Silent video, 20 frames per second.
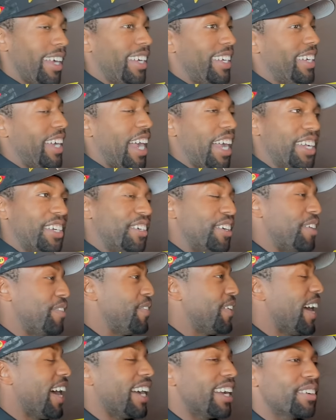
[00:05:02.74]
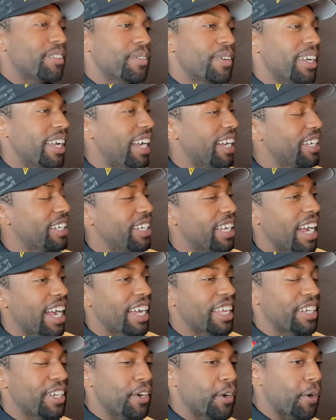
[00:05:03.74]
I
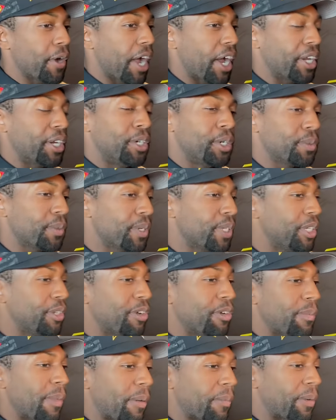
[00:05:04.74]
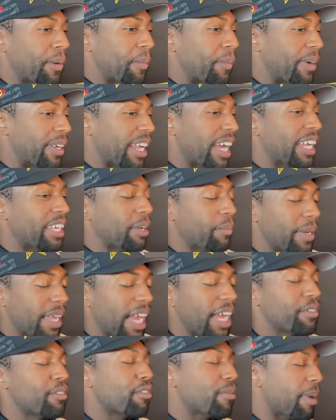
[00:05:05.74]
don't really remember, but I mean,
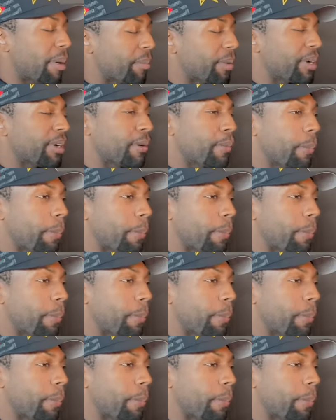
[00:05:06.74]
I remember